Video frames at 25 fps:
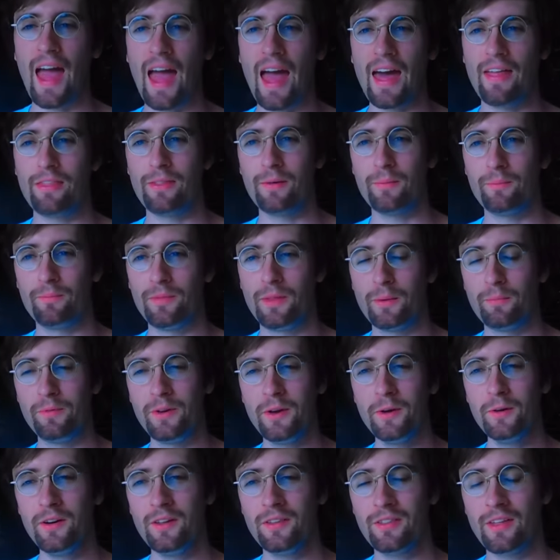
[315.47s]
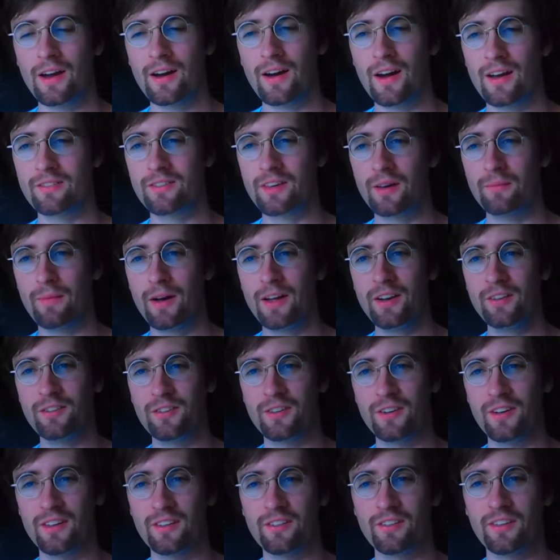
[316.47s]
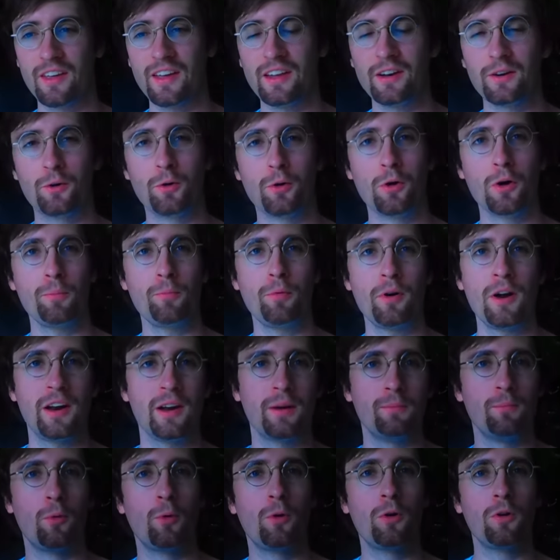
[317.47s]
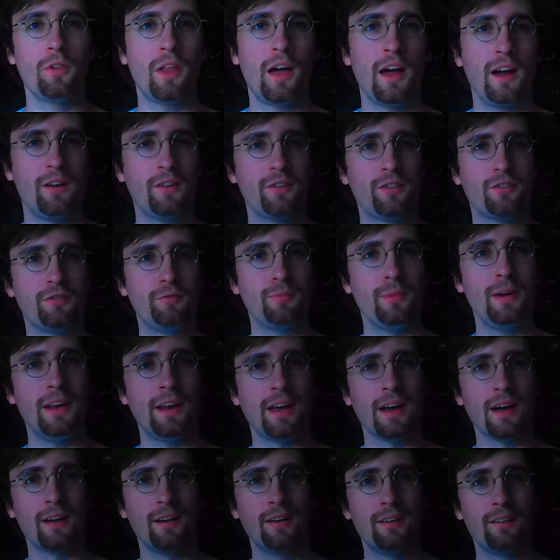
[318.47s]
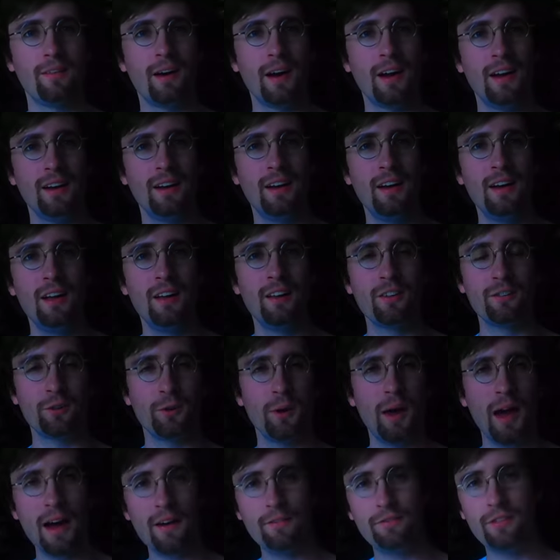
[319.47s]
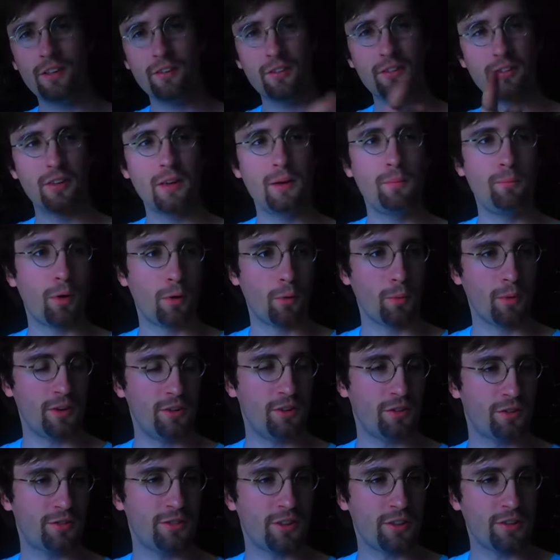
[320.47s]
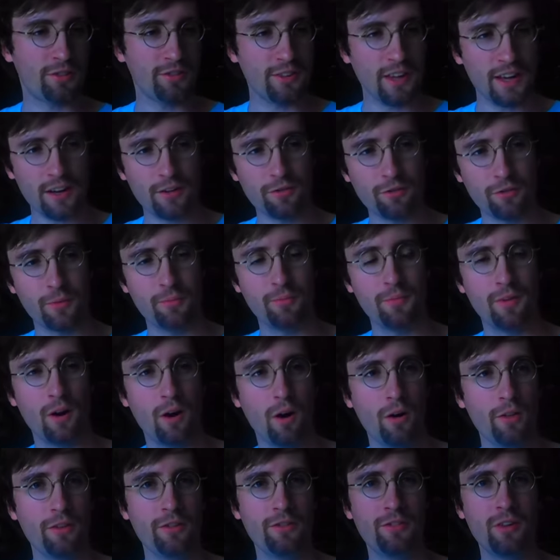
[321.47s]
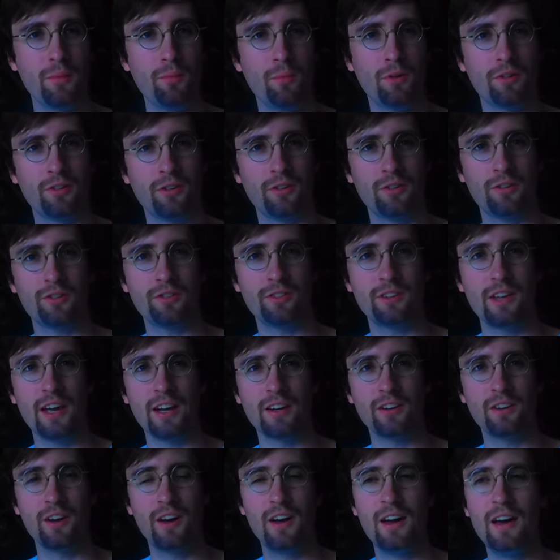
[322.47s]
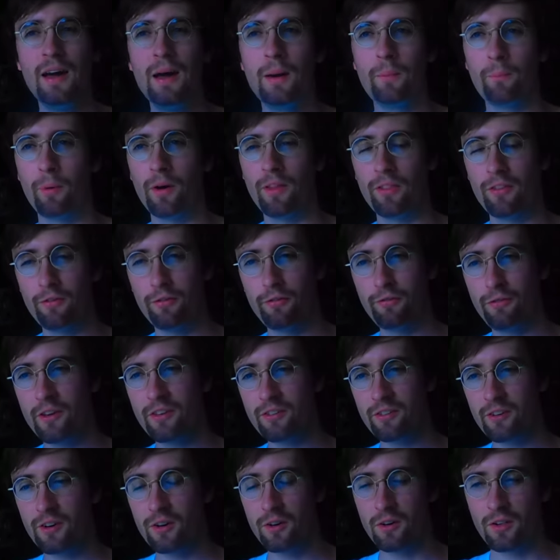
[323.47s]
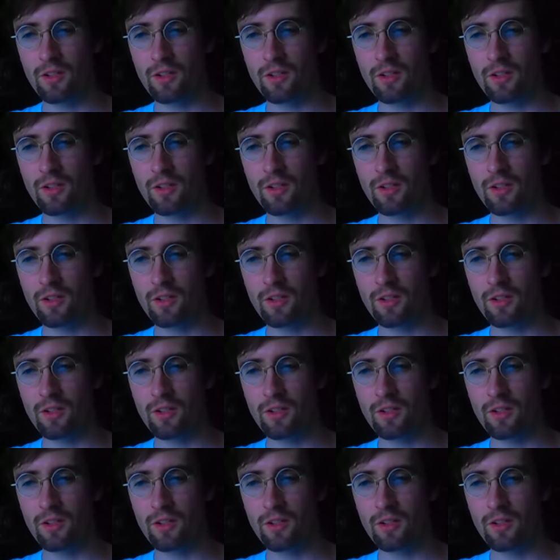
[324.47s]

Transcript: And the, the beauty there, as I mentioned, is incorporating more layers of meaning, right? So you have this symbol, which is distinct from, all the symbols are distinct, but the physical